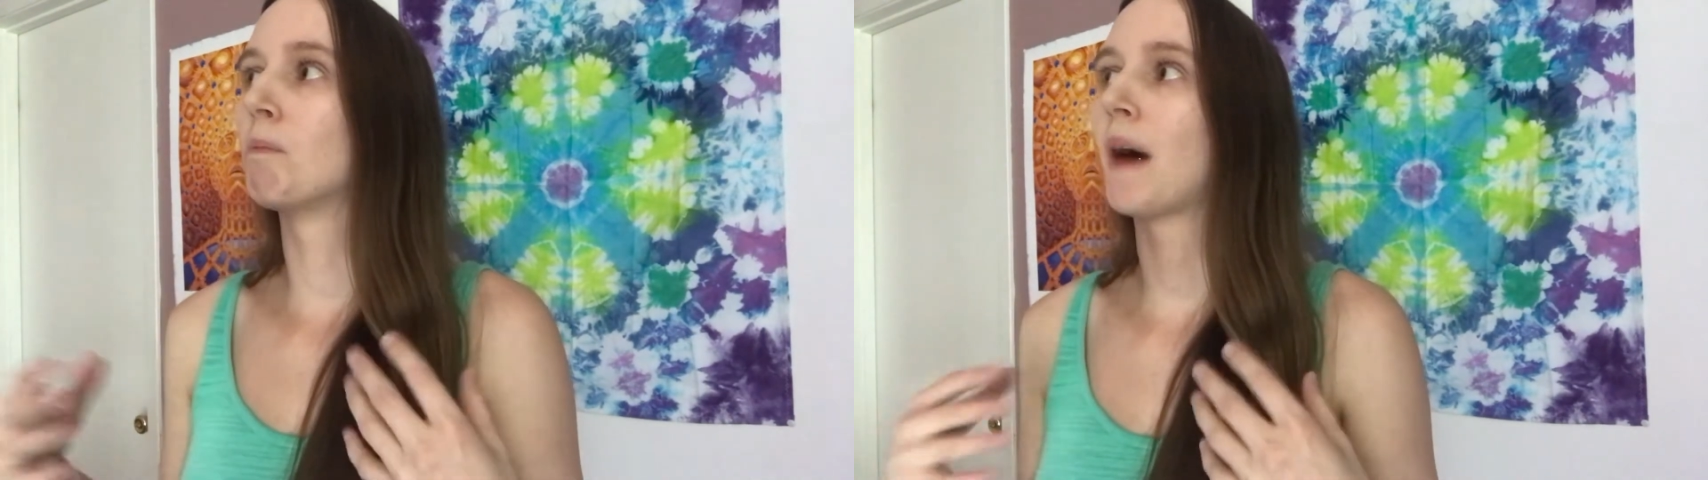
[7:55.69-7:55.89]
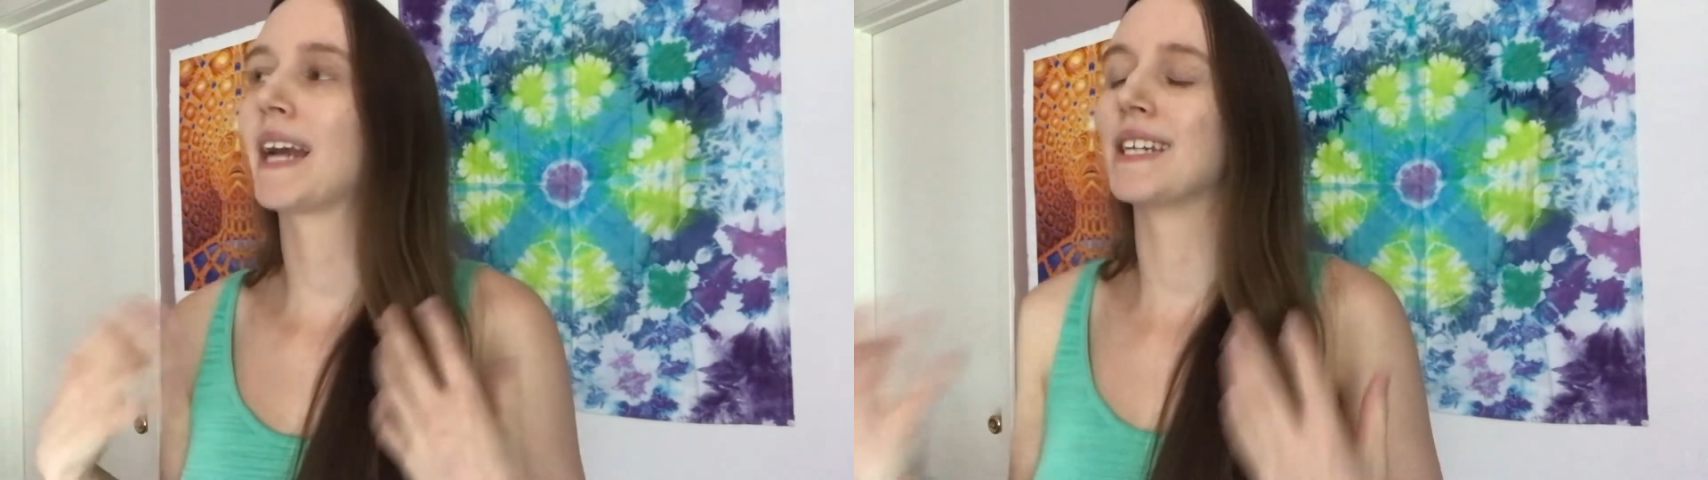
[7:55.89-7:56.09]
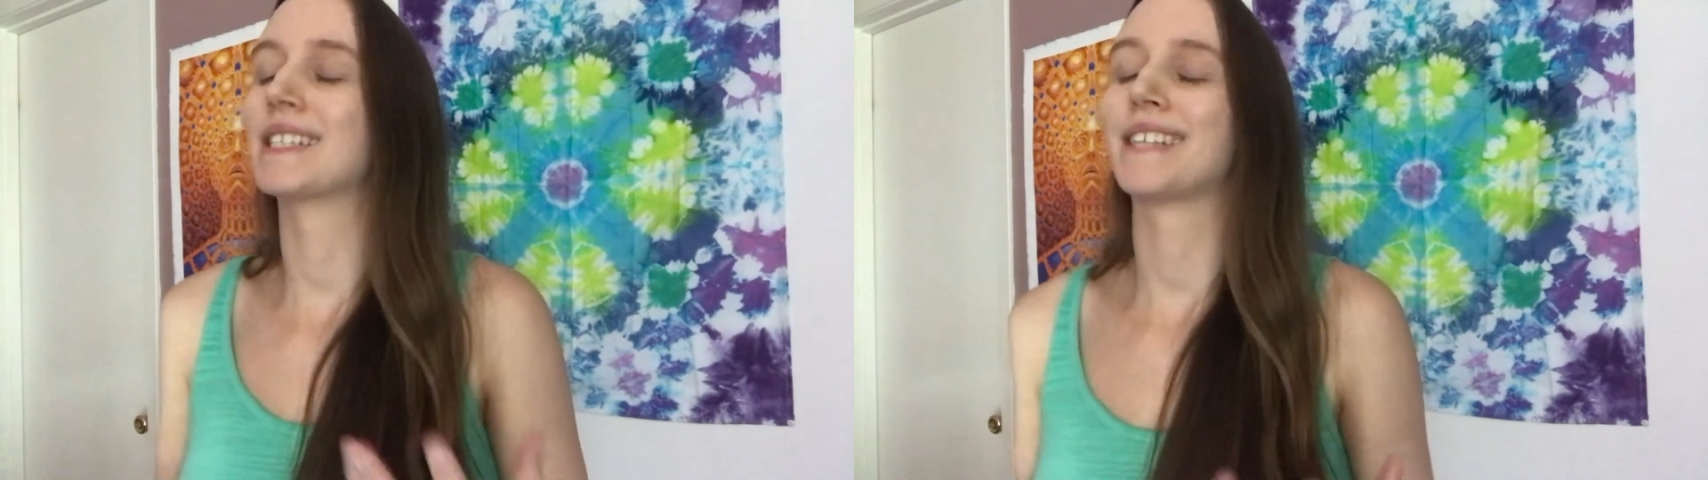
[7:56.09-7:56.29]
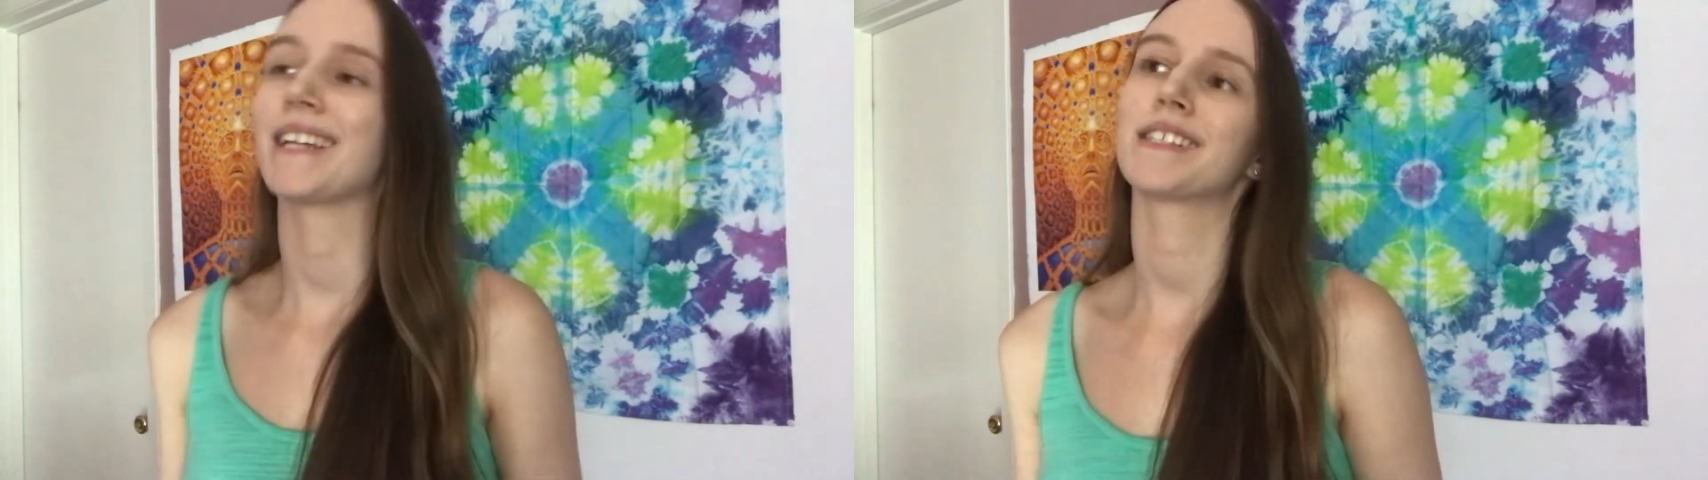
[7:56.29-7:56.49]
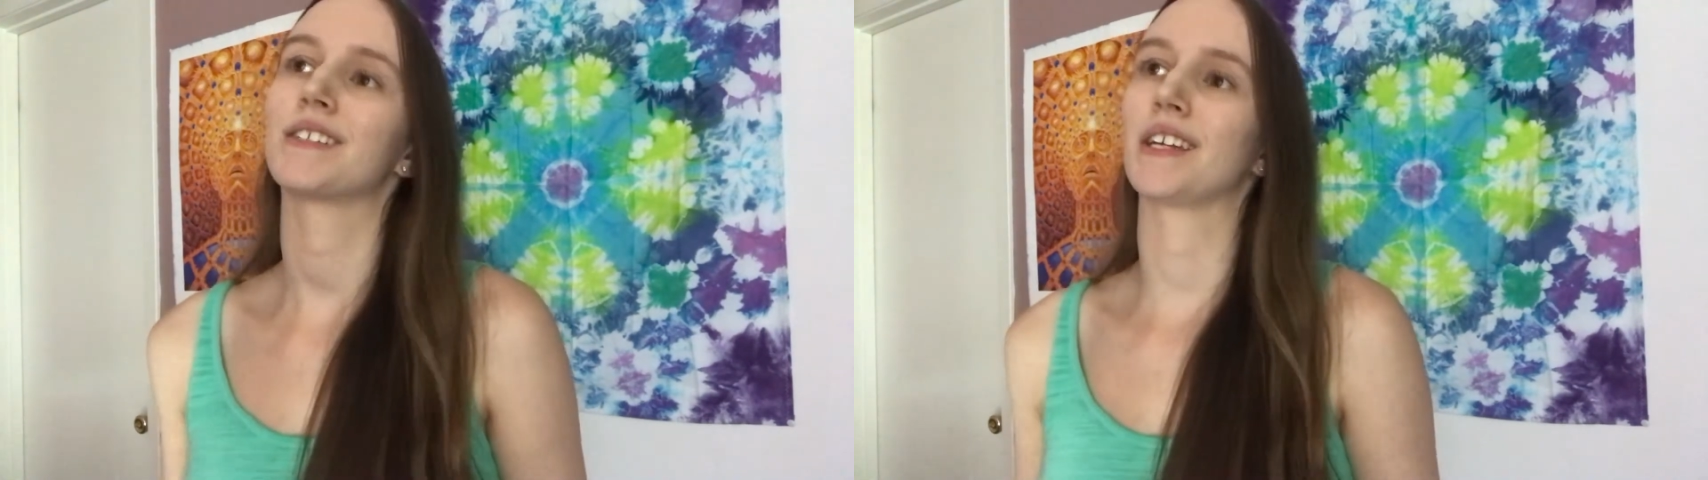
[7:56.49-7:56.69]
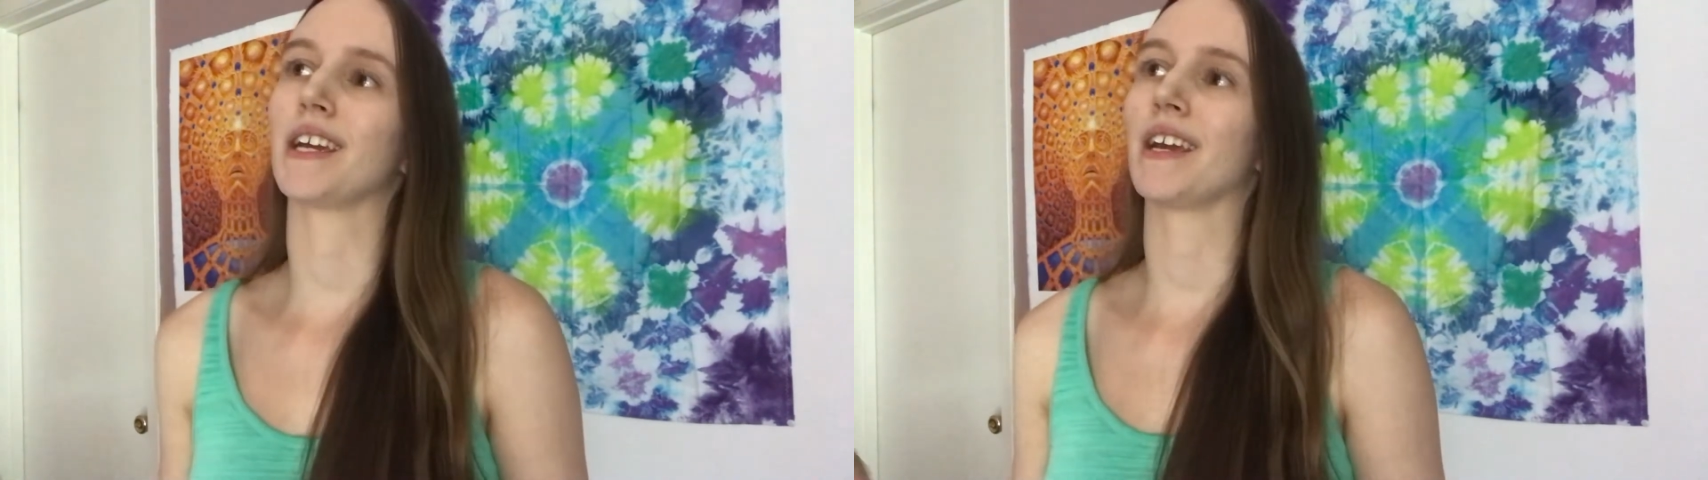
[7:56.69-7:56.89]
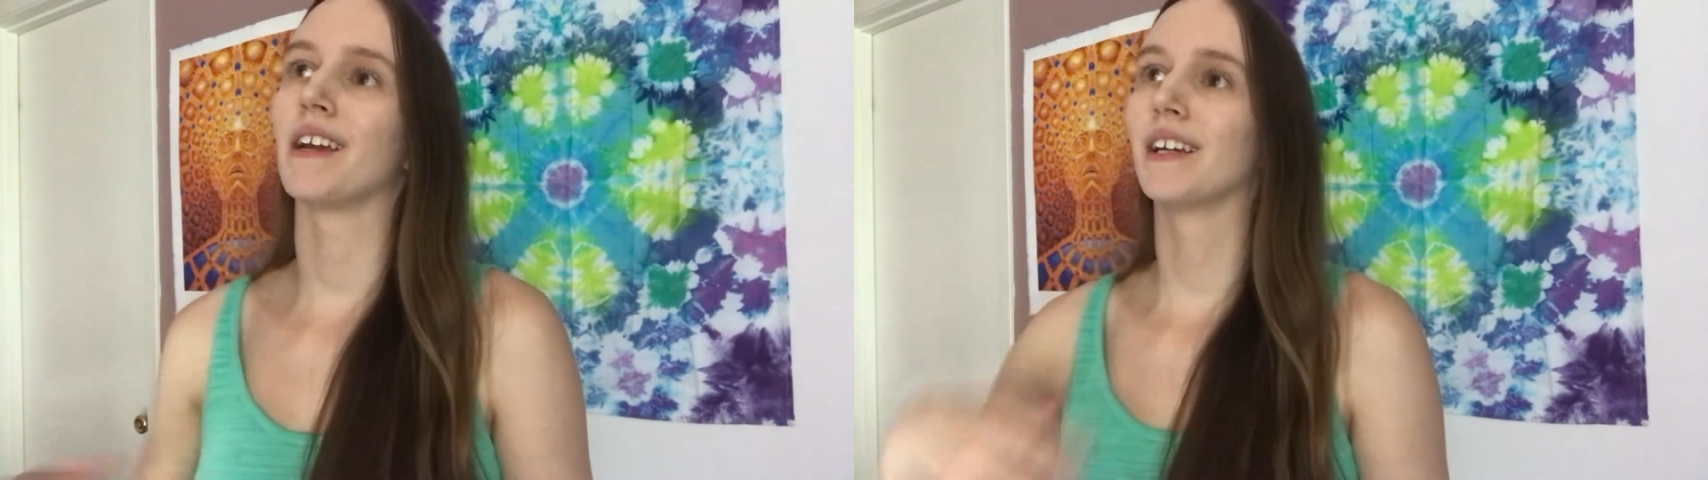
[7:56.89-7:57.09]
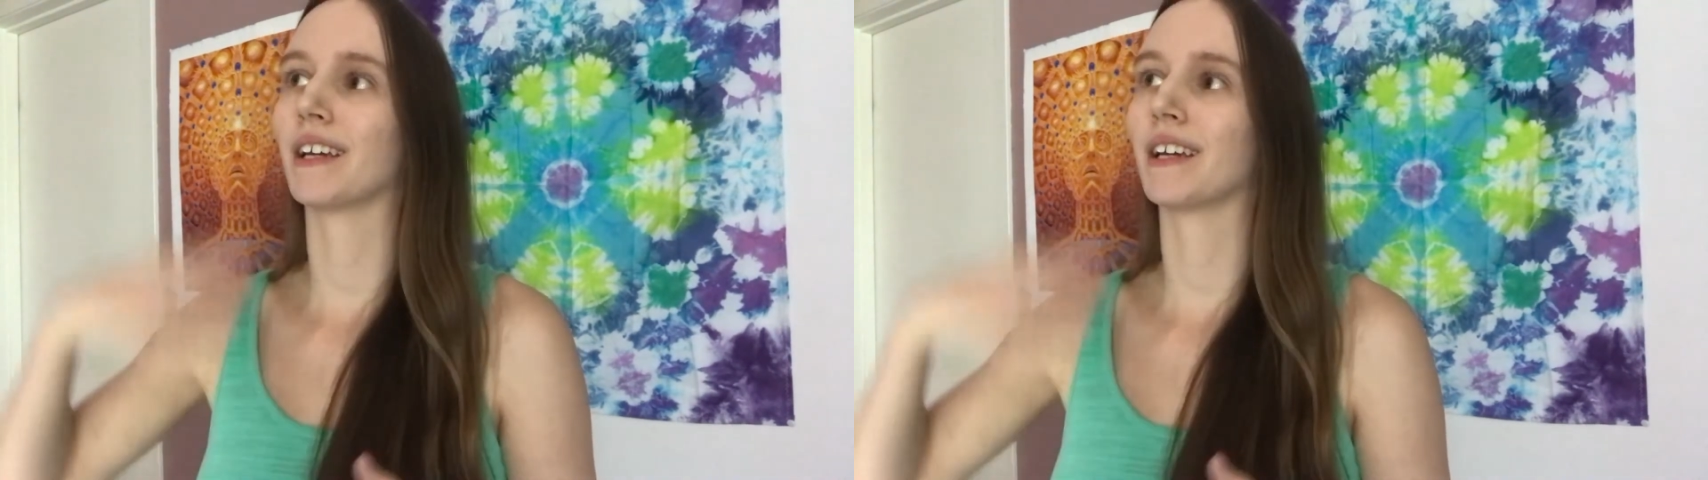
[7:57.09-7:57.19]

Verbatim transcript: by necessity